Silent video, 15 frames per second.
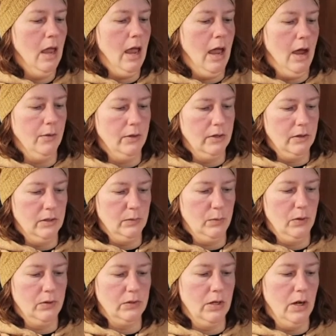How can this
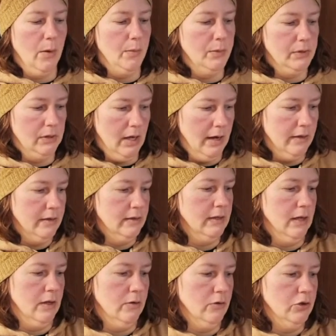person apply this
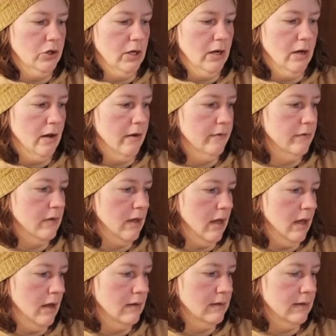energy of
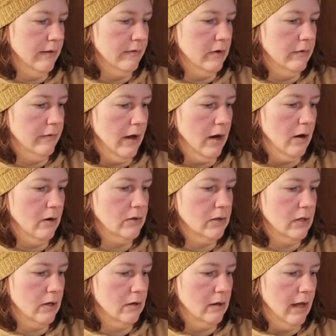the Seven of Air to
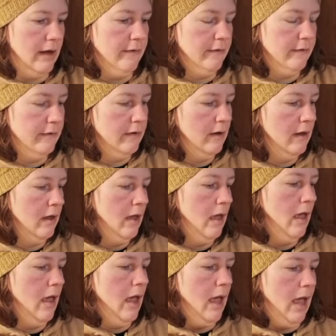their life?
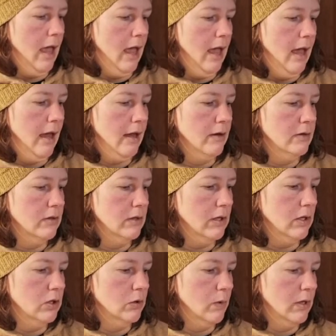And
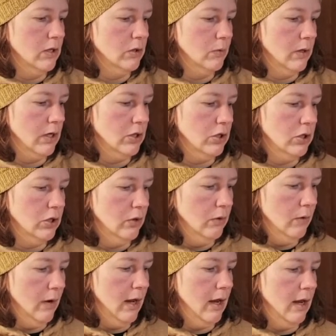in
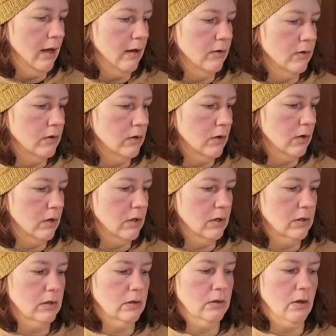2022, and
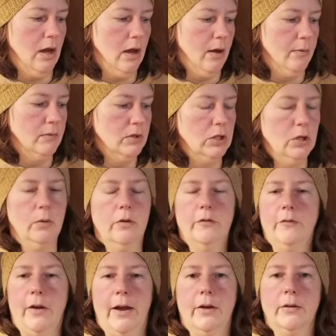this Two of
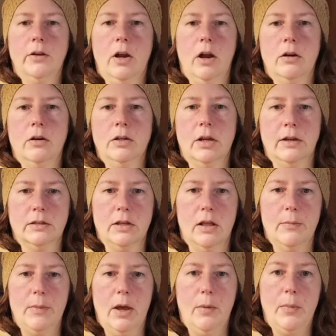Fire card talks all
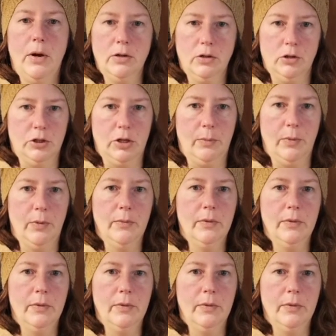about partnership.